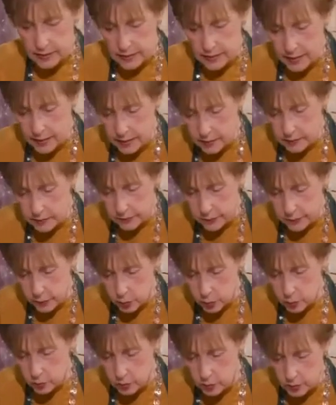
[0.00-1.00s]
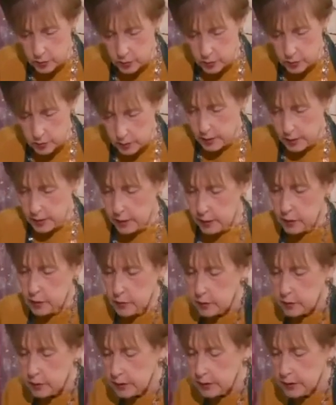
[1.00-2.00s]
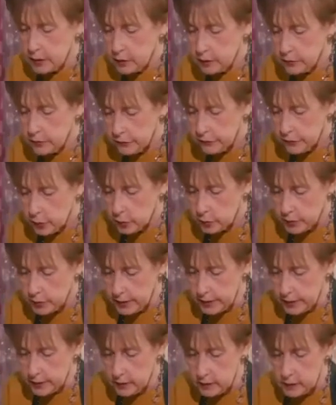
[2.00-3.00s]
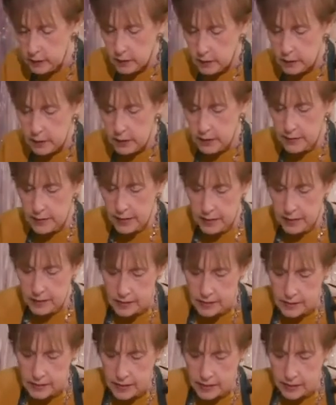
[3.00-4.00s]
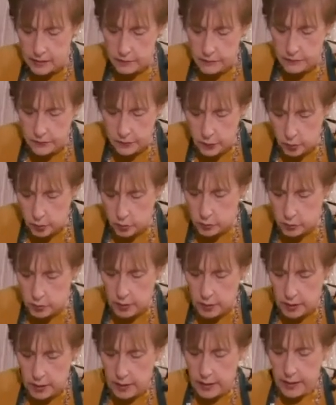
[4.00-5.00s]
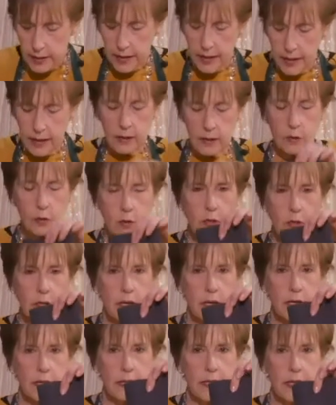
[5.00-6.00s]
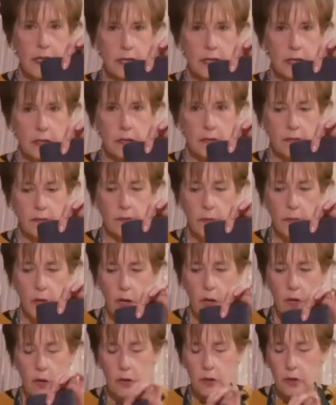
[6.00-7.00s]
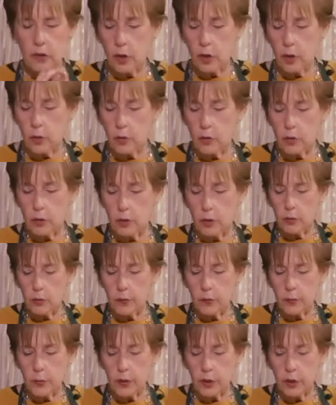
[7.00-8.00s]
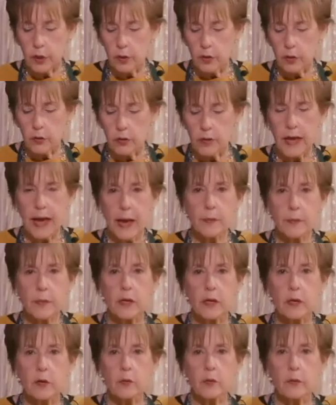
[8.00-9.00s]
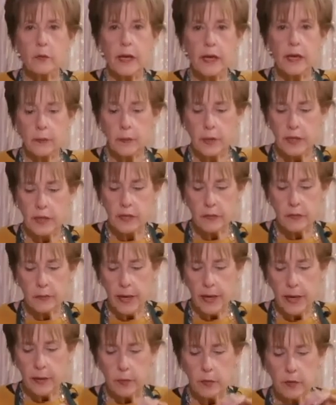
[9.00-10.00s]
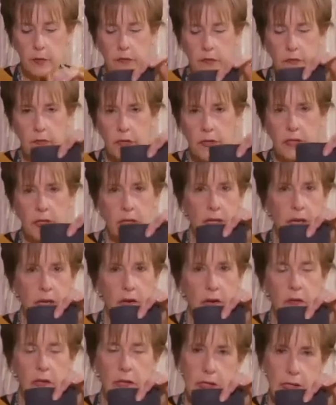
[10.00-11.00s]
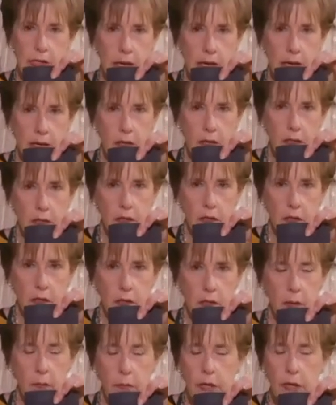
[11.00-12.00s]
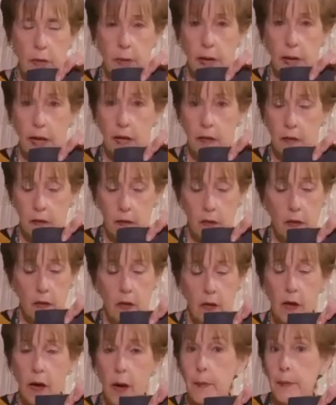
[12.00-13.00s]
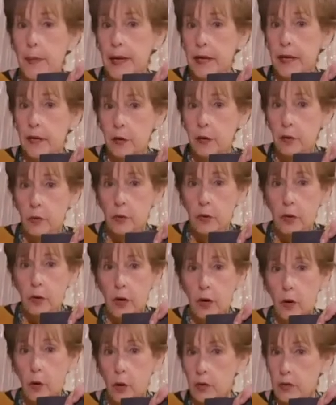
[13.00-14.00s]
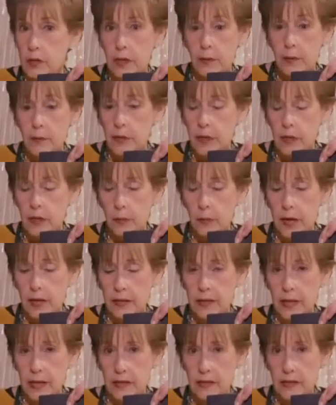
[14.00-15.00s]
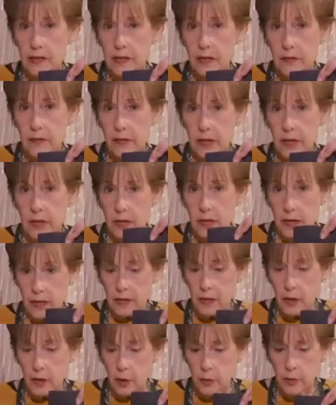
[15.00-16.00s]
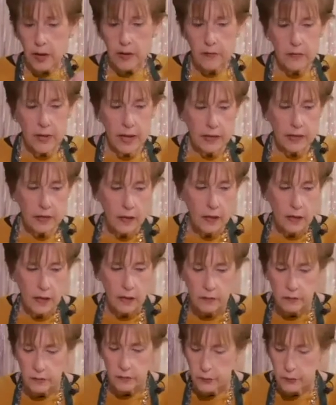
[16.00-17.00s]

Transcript: second fold. You do a little fold in and then a second fold, and it looks like this. So would put your napkin, you would make a piece of paper that fits in there that says something about a menu or something about Thanksgiving, and there you have that kind of a